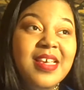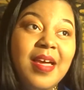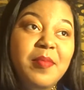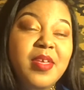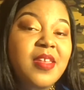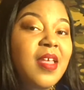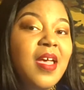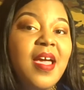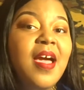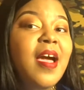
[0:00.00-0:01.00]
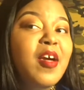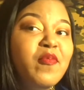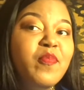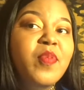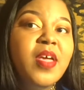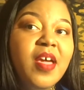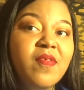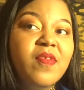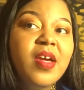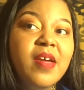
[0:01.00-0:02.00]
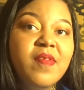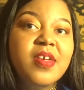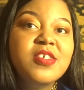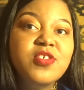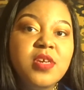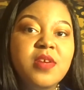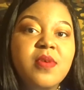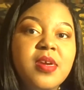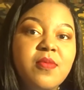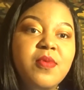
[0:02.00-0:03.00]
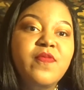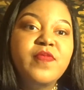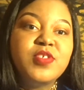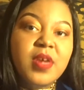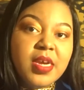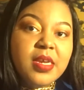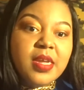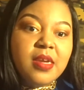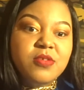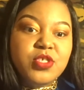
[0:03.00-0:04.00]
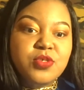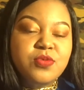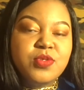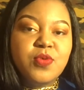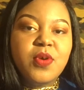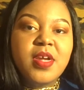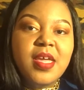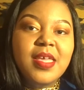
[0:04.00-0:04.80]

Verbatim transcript: I mean, I've have I have a good track record with tracking down shoes or